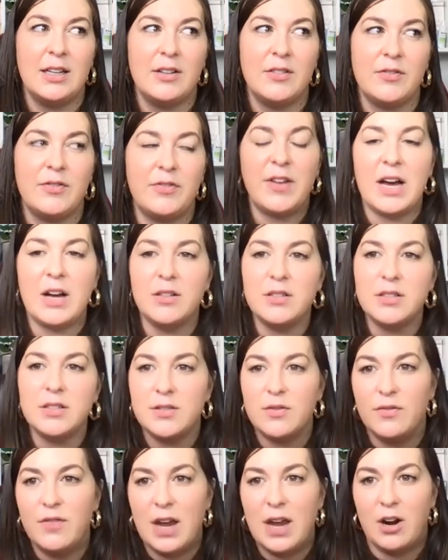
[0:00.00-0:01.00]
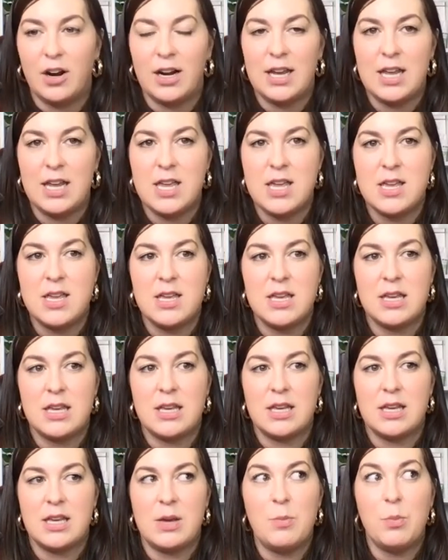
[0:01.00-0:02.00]
felt very
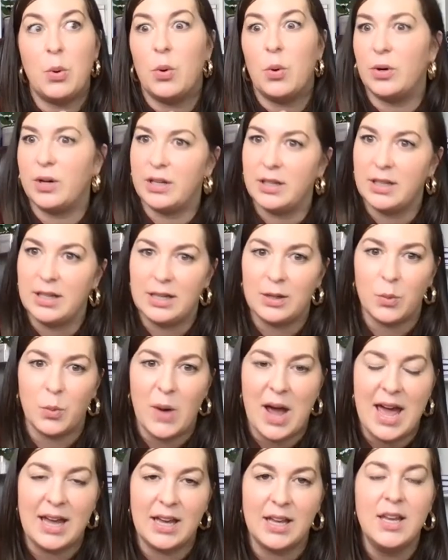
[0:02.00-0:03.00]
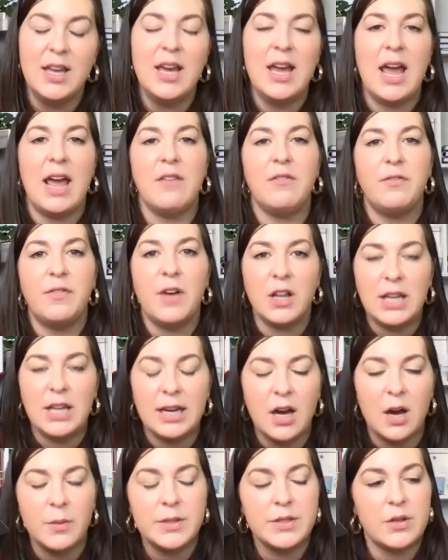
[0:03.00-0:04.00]
important in a way. It felt
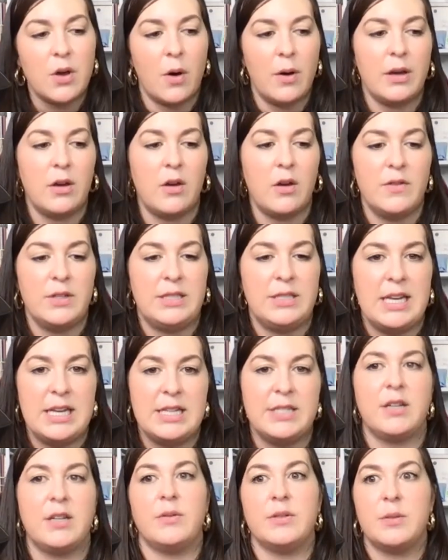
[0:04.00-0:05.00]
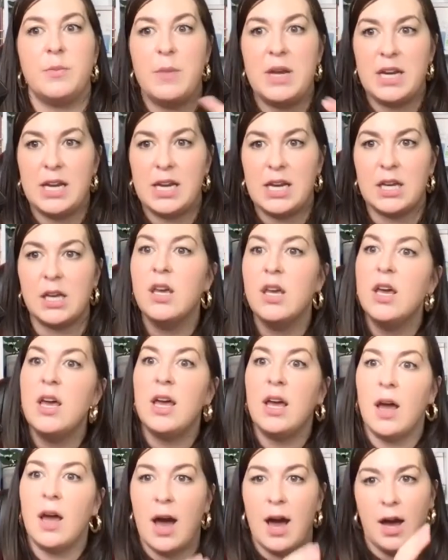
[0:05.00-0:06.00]
like I was going overseas and I was meeting
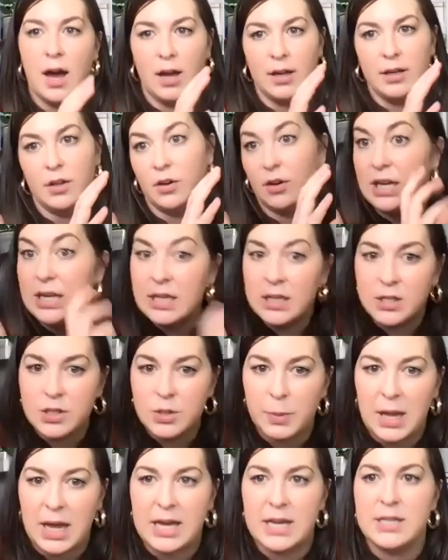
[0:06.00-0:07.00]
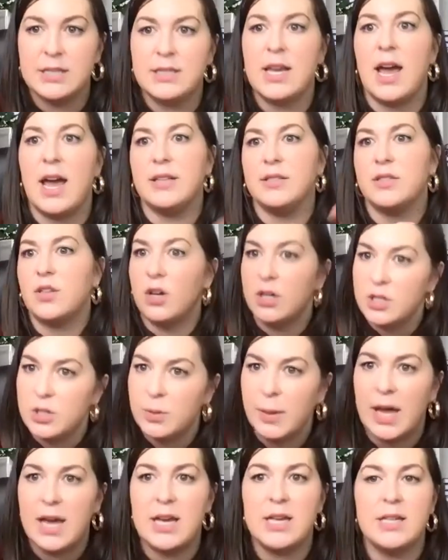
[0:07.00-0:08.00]
English players and
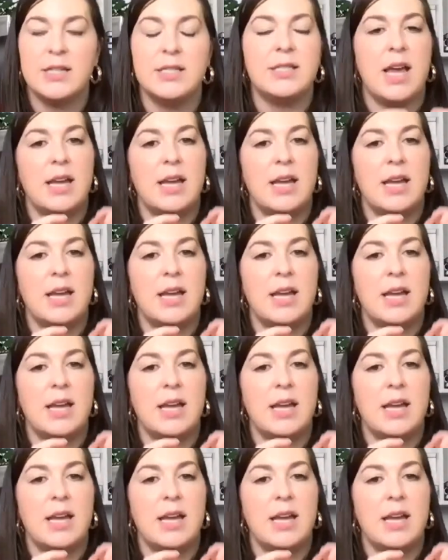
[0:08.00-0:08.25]
Scottish players